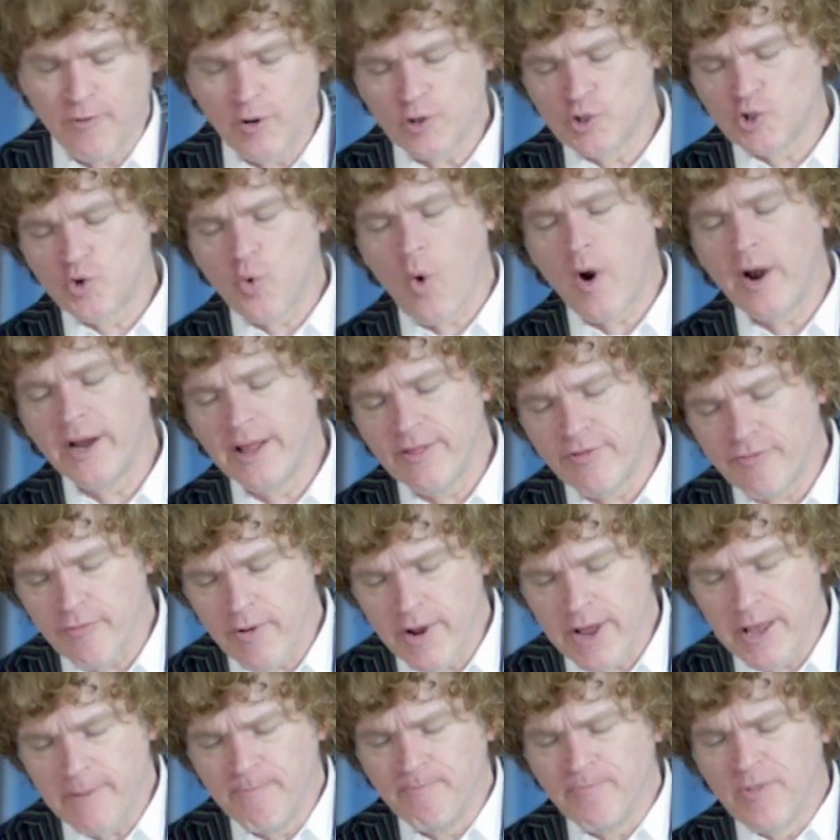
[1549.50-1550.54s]
verse
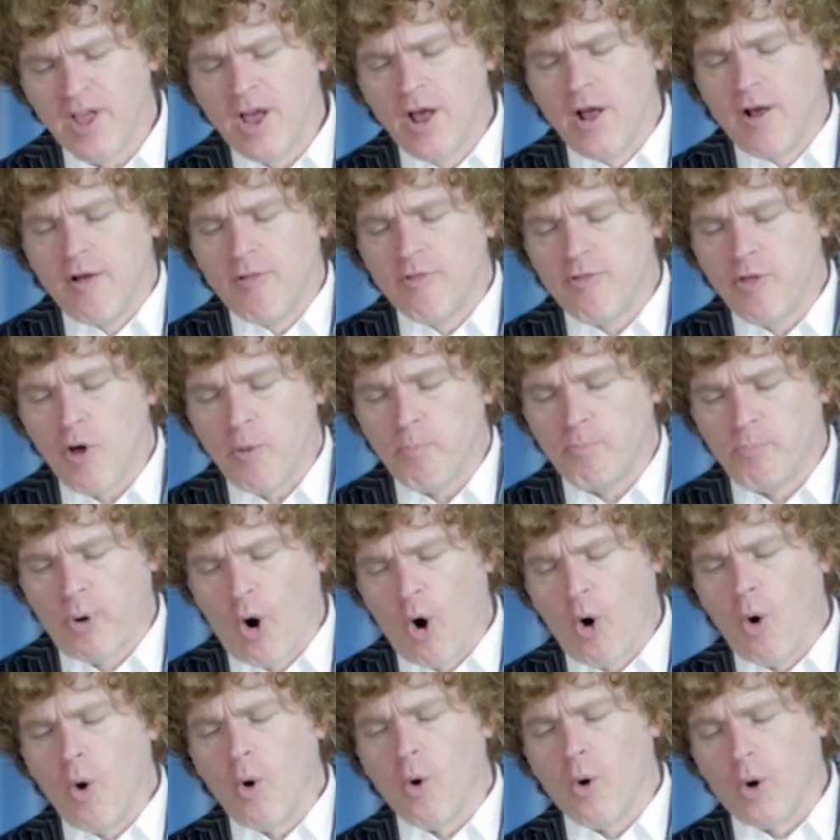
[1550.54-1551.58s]
23 the
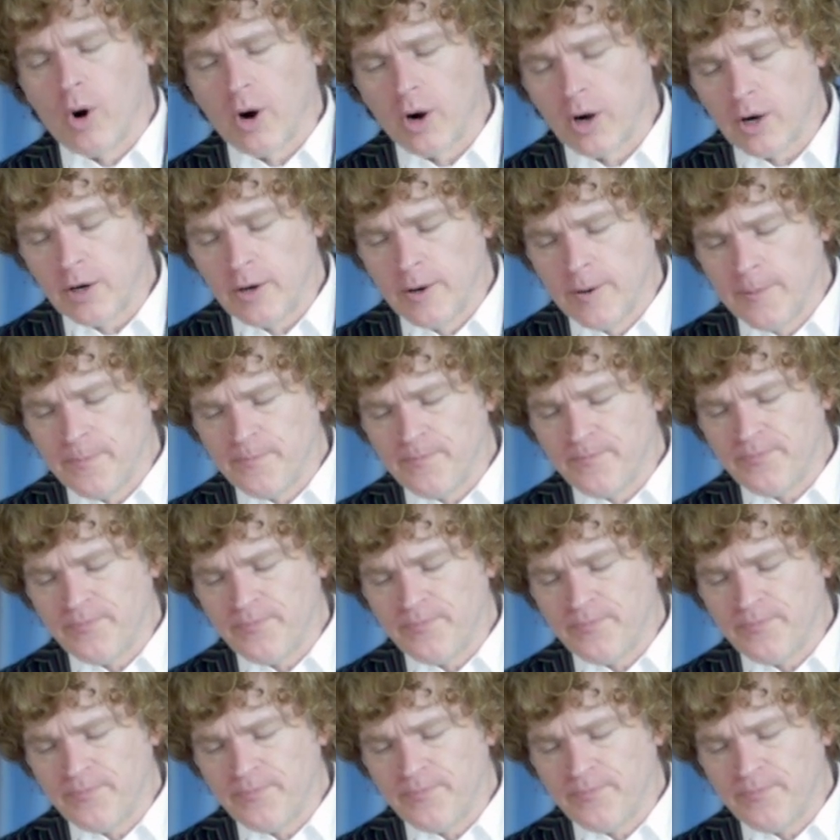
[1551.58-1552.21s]
poor